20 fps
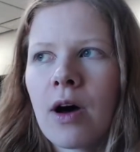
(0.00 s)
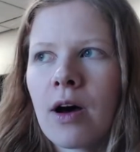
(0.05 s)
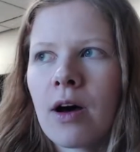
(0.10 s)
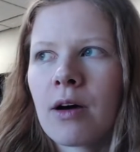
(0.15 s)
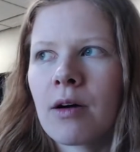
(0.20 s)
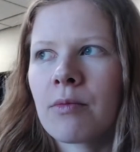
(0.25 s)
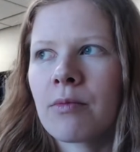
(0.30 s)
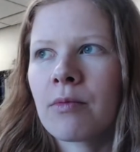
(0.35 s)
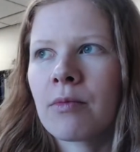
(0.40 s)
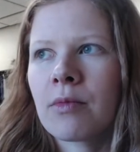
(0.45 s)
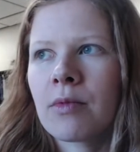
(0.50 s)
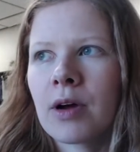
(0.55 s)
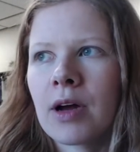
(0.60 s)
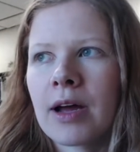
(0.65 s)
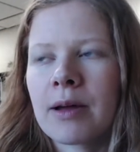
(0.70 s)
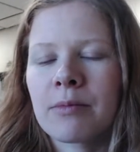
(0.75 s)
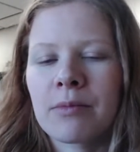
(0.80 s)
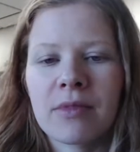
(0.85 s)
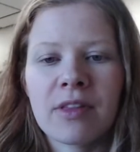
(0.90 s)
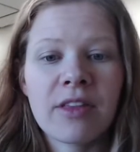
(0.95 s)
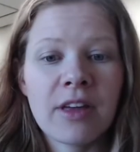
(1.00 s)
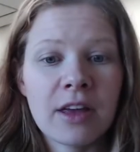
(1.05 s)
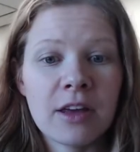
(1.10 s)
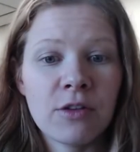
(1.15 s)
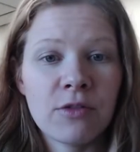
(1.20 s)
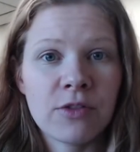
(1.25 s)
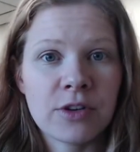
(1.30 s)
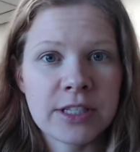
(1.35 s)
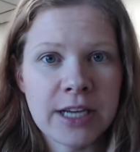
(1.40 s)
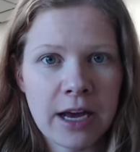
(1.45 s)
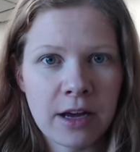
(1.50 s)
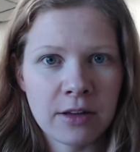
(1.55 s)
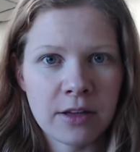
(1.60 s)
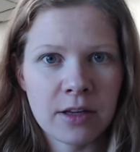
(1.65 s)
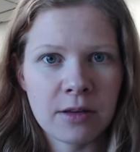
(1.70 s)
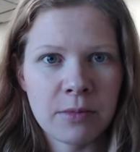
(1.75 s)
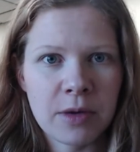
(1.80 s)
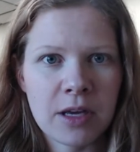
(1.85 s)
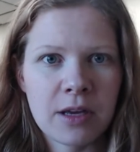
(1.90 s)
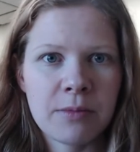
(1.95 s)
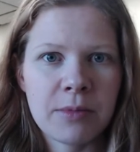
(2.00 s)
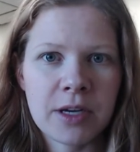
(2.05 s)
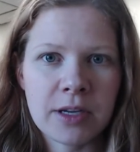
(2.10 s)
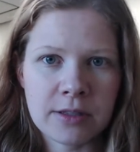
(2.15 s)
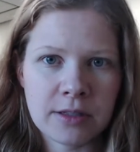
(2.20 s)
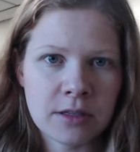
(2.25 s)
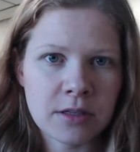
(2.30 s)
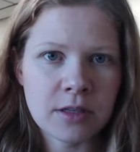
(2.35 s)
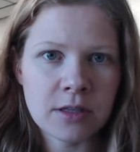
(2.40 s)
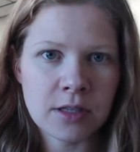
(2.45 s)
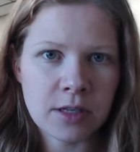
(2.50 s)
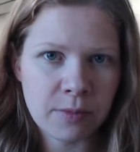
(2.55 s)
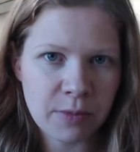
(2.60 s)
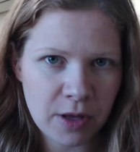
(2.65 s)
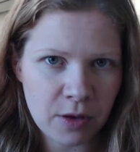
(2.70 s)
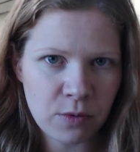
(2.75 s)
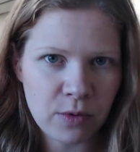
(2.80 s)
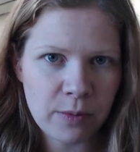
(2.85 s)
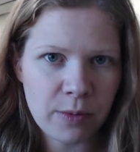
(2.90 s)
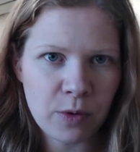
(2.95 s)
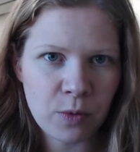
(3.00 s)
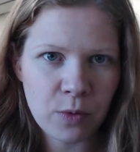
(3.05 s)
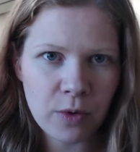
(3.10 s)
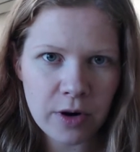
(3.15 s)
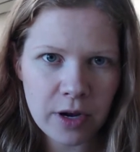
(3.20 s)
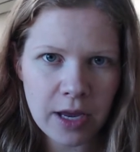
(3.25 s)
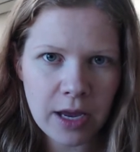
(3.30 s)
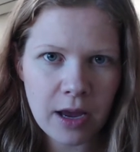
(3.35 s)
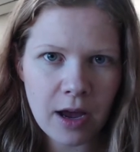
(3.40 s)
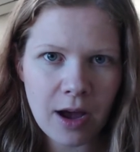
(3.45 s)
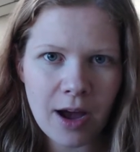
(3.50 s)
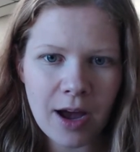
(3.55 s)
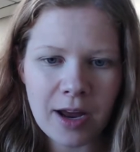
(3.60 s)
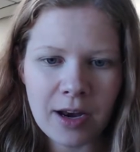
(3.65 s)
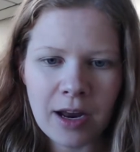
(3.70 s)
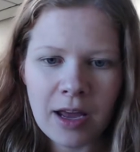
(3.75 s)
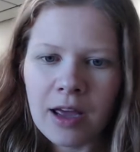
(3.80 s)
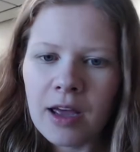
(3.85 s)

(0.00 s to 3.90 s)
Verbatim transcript: Um, I thank you for telling me because this is something we've been working on.